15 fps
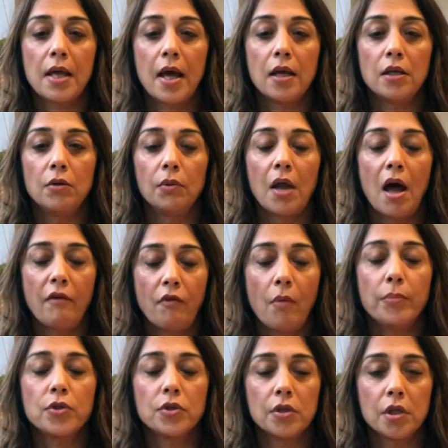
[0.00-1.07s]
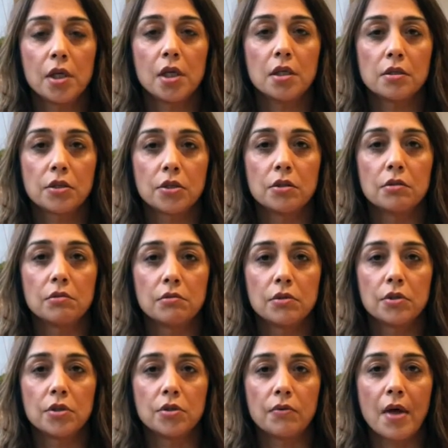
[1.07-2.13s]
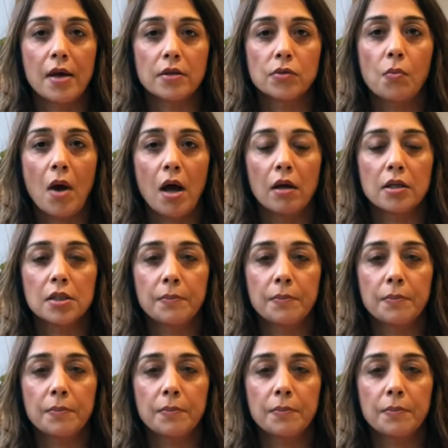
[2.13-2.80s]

then you will have opportunities to do that as well,